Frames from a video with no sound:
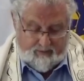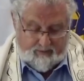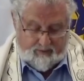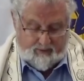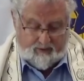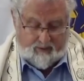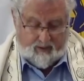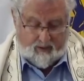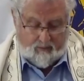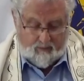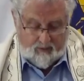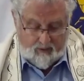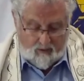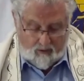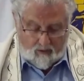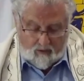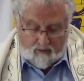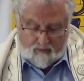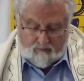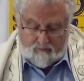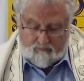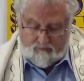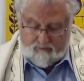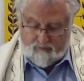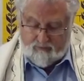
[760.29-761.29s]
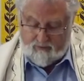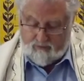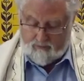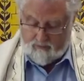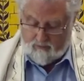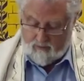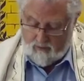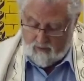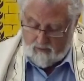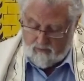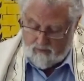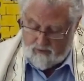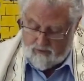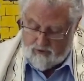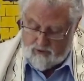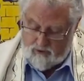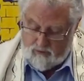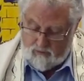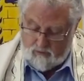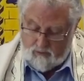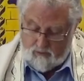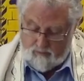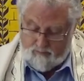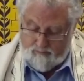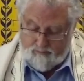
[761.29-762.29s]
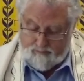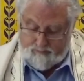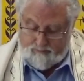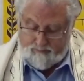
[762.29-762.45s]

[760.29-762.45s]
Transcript: So going on further along the shore,